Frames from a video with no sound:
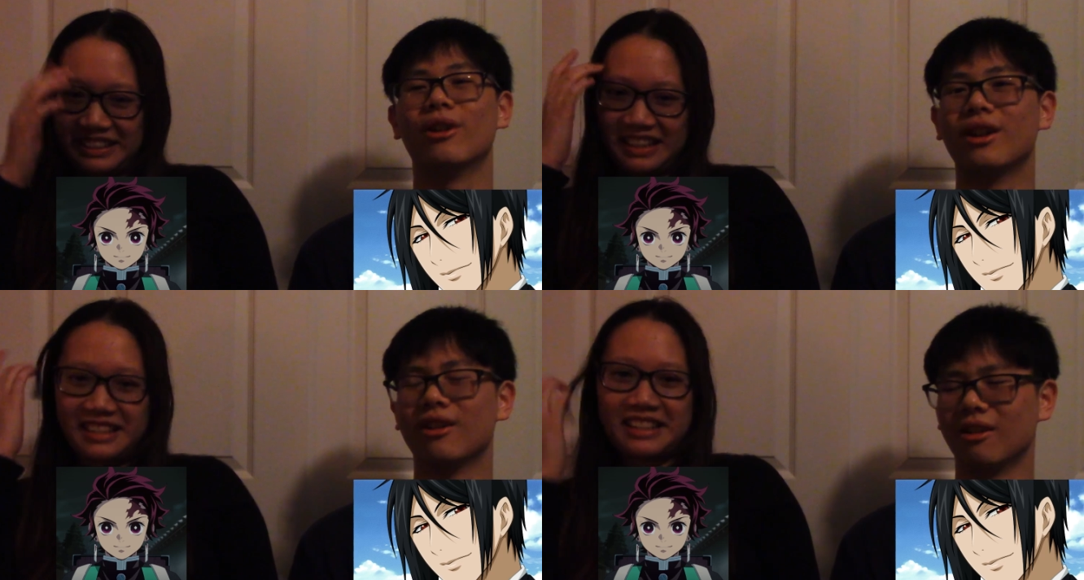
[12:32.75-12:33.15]

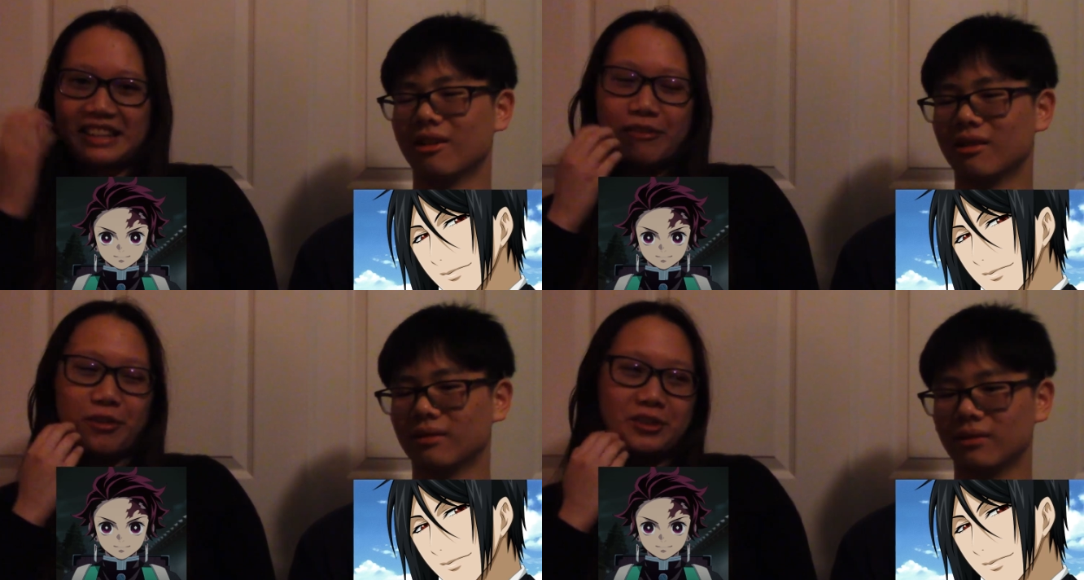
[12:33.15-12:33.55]
Speaker 1: is he's he? a
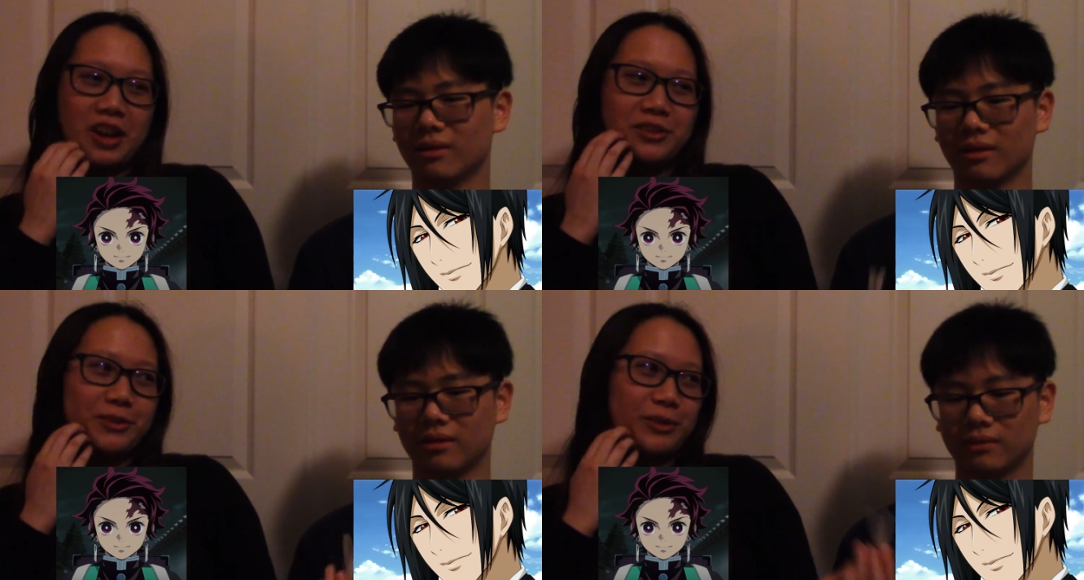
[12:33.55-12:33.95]
Speaker 2: devil.
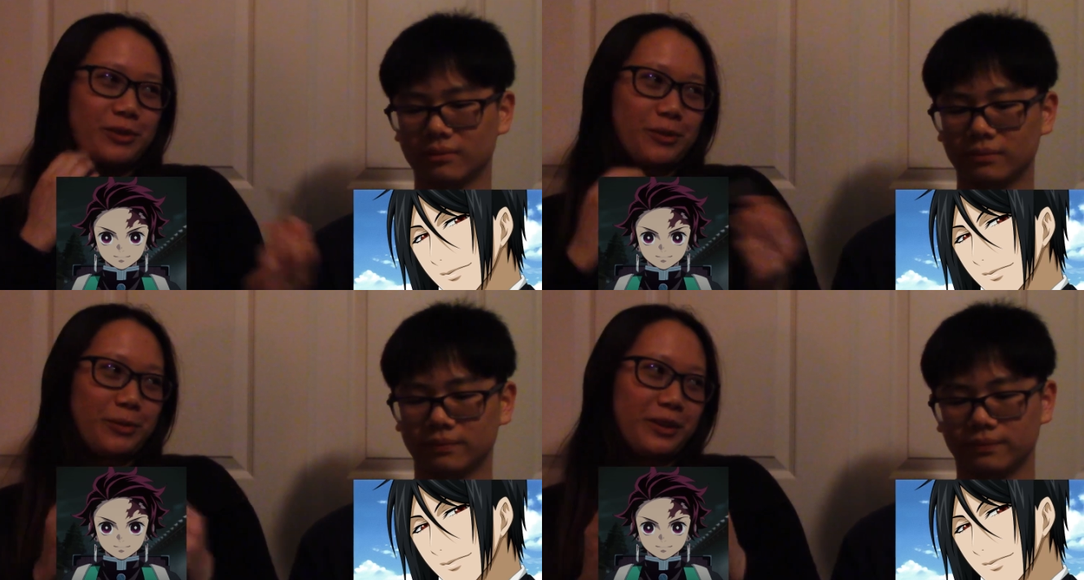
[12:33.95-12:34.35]
Tanjiro should